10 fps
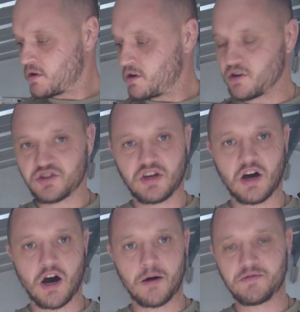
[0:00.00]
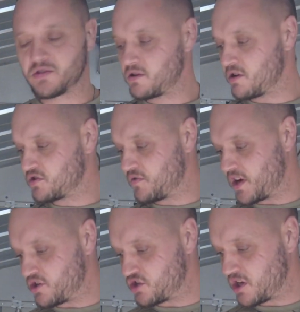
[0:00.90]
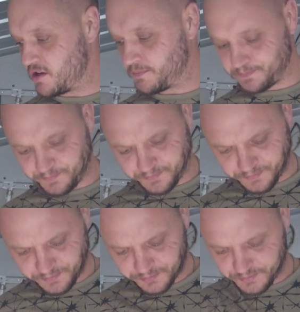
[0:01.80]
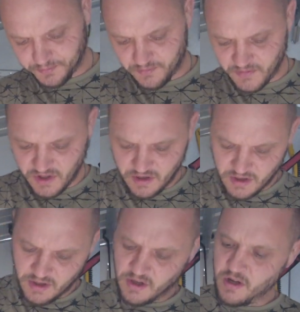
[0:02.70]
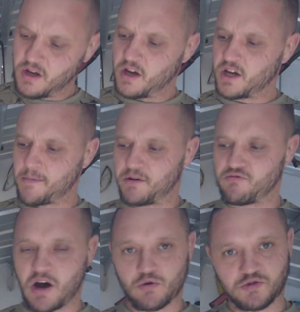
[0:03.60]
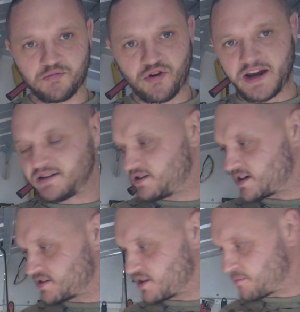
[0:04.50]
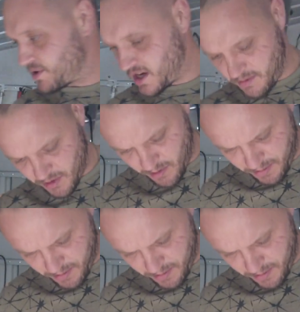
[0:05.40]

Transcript: lots of carbs, lots of energy. A couple of rolls of bread, that's going to be my